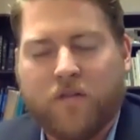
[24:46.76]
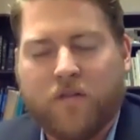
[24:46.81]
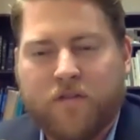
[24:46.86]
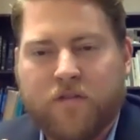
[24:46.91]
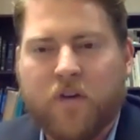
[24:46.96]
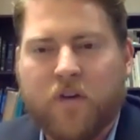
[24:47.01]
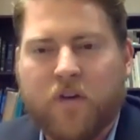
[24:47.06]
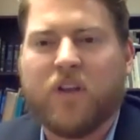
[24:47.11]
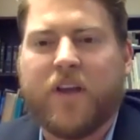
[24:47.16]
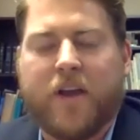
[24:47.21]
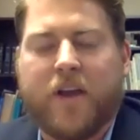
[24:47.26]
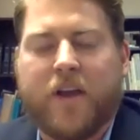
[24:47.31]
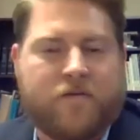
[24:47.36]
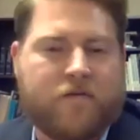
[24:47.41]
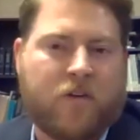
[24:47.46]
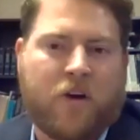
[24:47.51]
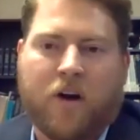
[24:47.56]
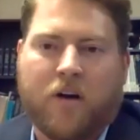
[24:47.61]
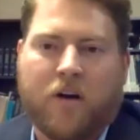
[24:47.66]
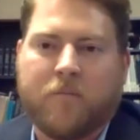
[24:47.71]
fully
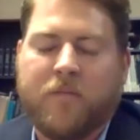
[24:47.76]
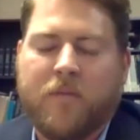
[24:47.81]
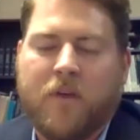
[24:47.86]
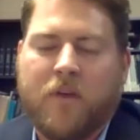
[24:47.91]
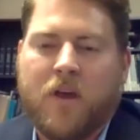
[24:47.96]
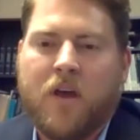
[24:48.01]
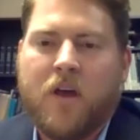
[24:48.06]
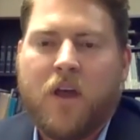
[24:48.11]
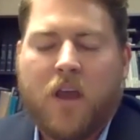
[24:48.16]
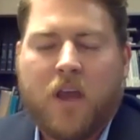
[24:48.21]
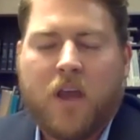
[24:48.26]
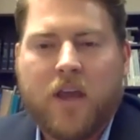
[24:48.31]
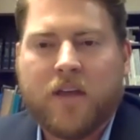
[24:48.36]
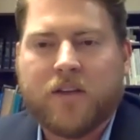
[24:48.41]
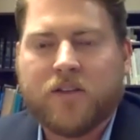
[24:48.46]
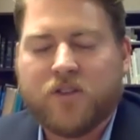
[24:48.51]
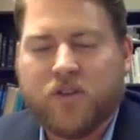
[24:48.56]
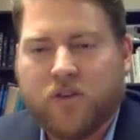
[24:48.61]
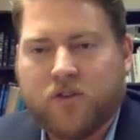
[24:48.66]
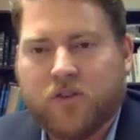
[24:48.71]
affirm
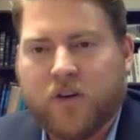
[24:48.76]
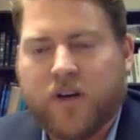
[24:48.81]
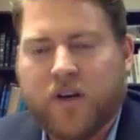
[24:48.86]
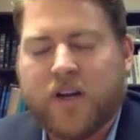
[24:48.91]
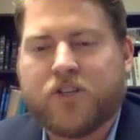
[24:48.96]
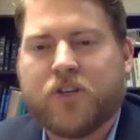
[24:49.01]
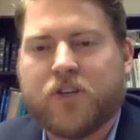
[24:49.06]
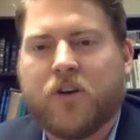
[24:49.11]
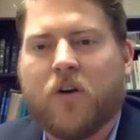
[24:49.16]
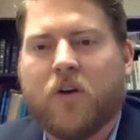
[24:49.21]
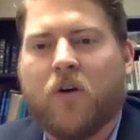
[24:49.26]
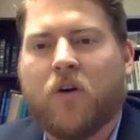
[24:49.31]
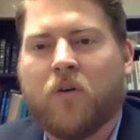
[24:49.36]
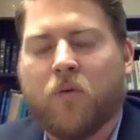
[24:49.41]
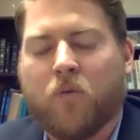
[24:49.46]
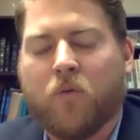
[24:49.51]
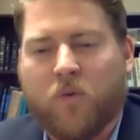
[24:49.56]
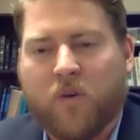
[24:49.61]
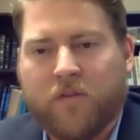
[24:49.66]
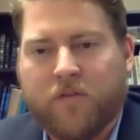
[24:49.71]
is the
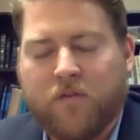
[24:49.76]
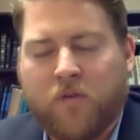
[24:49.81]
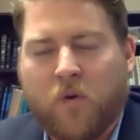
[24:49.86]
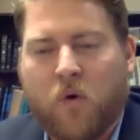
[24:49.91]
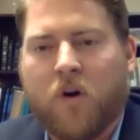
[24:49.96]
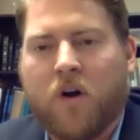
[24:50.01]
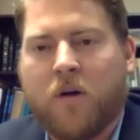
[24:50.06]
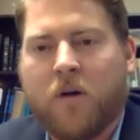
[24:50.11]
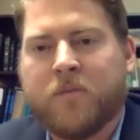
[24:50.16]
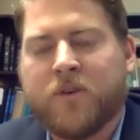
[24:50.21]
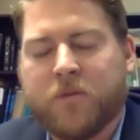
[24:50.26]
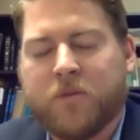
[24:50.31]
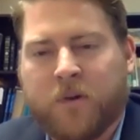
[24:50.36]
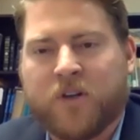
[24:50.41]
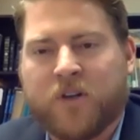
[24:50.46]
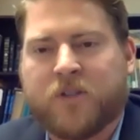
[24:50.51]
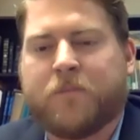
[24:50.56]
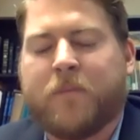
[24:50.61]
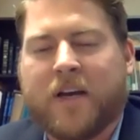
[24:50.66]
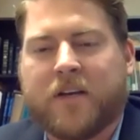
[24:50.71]
traditional Reformed
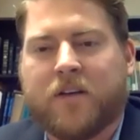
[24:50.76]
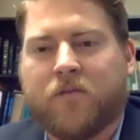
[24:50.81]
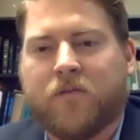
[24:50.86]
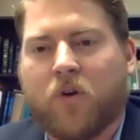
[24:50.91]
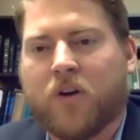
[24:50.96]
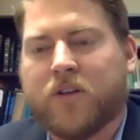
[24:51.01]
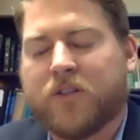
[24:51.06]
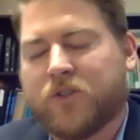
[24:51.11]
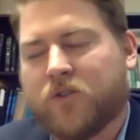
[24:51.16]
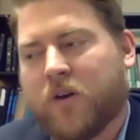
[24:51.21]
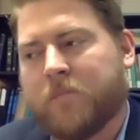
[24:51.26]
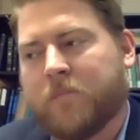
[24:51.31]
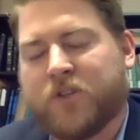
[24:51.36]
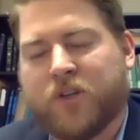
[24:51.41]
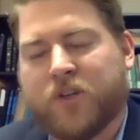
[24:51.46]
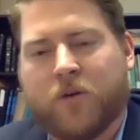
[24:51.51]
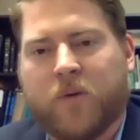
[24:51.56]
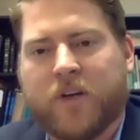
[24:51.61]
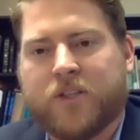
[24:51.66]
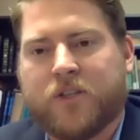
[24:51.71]
perspective on
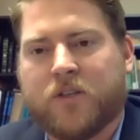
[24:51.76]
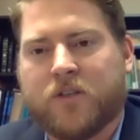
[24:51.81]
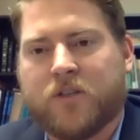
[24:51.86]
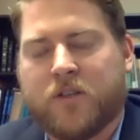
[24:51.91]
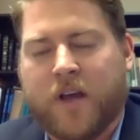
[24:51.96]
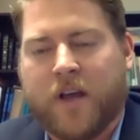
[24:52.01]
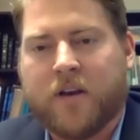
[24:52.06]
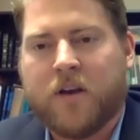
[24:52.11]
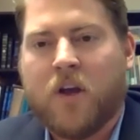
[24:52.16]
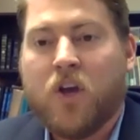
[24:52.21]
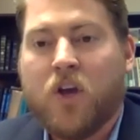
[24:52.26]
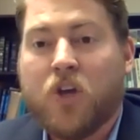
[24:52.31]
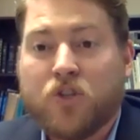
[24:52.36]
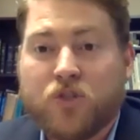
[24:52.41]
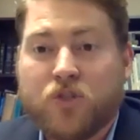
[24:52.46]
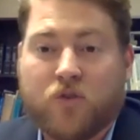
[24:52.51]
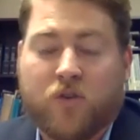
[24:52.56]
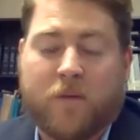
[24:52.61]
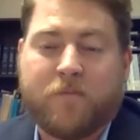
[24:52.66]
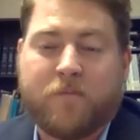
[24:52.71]
Scripture, which is that
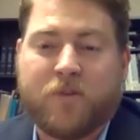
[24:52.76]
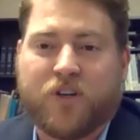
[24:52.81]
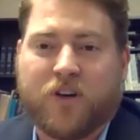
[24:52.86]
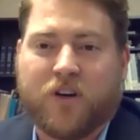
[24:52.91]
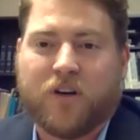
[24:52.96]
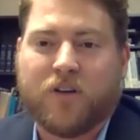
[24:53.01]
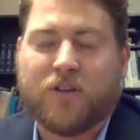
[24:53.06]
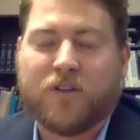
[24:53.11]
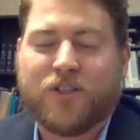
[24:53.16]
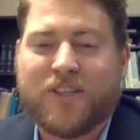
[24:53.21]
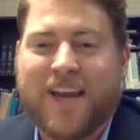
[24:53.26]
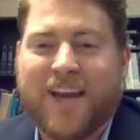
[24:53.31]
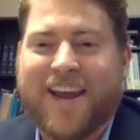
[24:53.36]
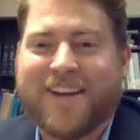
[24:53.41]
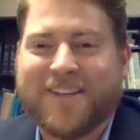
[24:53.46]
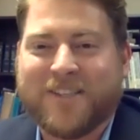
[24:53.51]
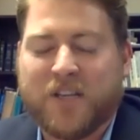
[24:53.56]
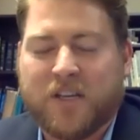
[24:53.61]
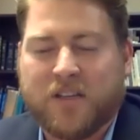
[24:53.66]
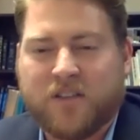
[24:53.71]
Scripture
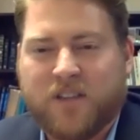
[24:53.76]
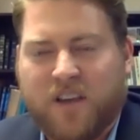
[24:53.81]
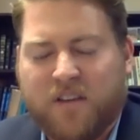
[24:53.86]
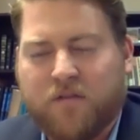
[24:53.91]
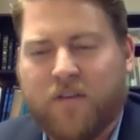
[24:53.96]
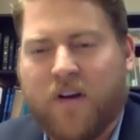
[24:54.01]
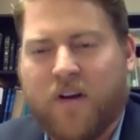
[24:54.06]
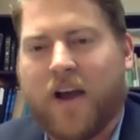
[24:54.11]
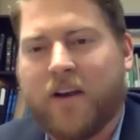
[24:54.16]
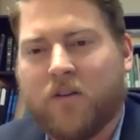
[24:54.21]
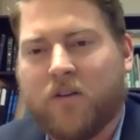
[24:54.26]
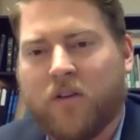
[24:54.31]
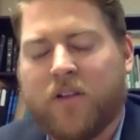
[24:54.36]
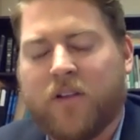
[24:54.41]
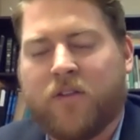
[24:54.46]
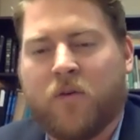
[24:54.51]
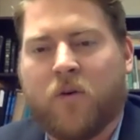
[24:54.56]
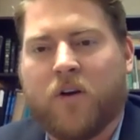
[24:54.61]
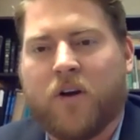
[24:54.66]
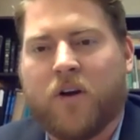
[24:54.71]
stands as the final
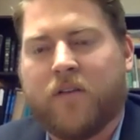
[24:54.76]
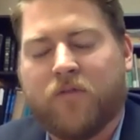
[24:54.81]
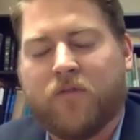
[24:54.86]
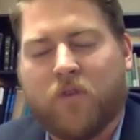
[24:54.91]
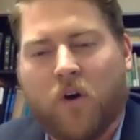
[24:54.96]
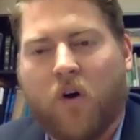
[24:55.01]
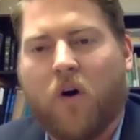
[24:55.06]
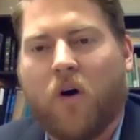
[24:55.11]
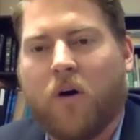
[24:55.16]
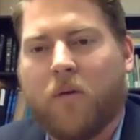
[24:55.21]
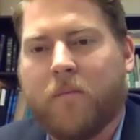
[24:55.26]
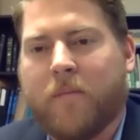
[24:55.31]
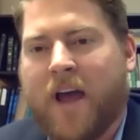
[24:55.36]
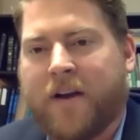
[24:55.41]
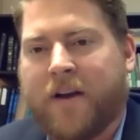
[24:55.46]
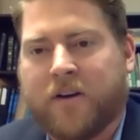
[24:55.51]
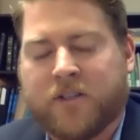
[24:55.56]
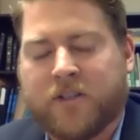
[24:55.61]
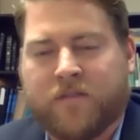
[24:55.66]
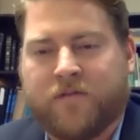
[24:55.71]
authority for all
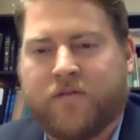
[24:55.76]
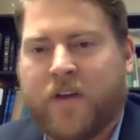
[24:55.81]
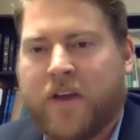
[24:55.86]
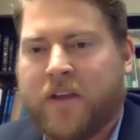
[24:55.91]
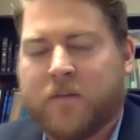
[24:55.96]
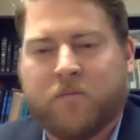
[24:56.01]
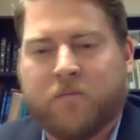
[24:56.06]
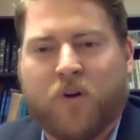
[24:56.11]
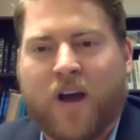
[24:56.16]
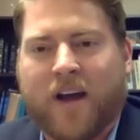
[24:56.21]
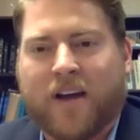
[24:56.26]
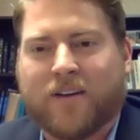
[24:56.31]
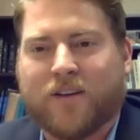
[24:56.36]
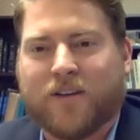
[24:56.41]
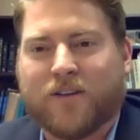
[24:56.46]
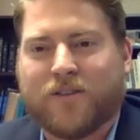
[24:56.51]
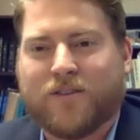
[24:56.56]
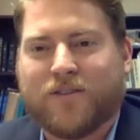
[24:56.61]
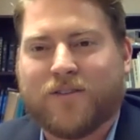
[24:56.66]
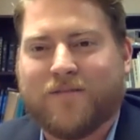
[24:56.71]
matters of faith and
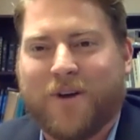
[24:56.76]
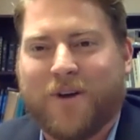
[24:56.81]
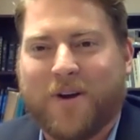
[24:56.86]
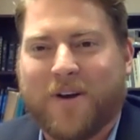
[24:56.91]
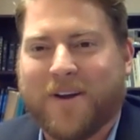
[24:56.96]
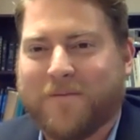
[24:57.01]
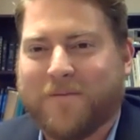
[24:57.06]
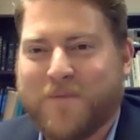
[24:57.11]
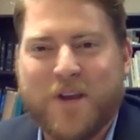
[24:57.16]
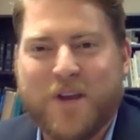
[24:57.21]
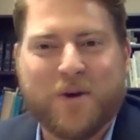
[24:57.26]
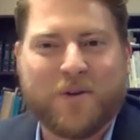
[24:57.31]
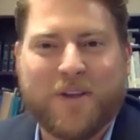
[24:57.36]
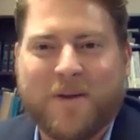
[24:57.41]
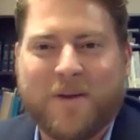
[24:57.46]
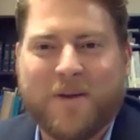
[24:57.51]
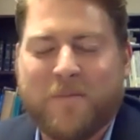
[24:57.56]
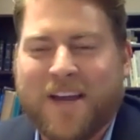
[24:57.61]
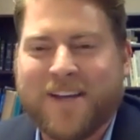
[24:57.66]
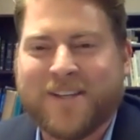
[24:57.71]
practice. On a
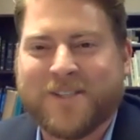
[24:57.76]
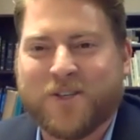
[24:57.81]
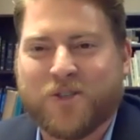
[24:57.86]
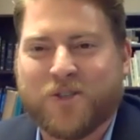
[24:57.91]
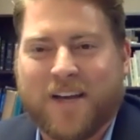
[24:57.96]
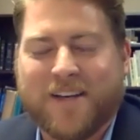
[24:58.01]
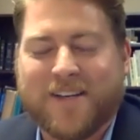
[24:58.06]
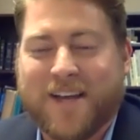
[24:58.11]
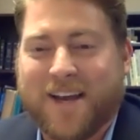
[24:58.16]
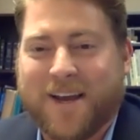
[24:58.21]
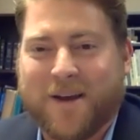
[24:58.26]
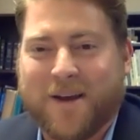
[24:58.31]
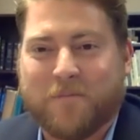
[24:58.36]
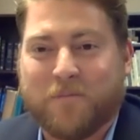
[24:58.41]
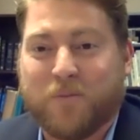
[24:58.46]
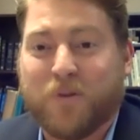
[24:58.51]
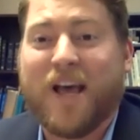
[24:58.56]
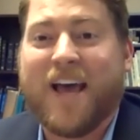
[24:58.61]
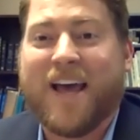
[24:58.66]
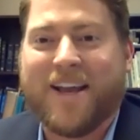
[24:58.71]
yearly basis, I take a
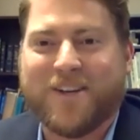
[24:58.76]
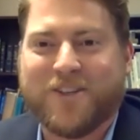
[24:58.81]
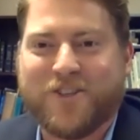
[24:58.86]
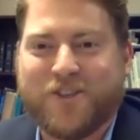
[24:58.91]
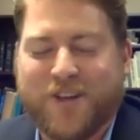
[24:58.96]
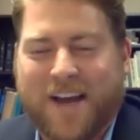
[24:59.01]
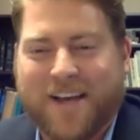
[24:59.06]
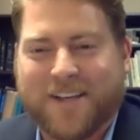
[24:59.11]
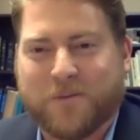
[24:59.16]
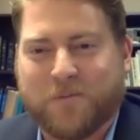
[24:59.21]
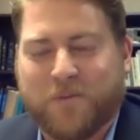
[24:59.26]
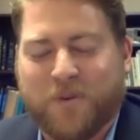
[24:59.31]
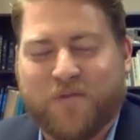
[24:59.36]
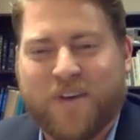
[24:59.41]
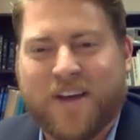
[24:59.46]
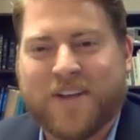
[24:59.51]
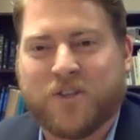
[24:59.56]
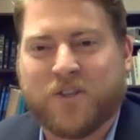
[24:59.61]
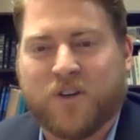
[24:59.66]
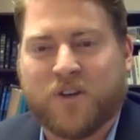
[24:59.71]
pledge as a
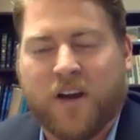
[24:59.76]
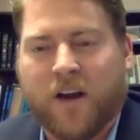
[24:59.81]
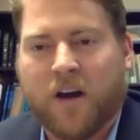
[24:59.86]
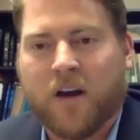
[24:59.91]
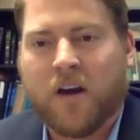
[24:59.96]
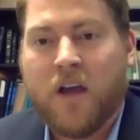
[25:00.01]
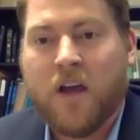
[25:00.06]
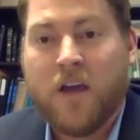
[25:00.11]
professor here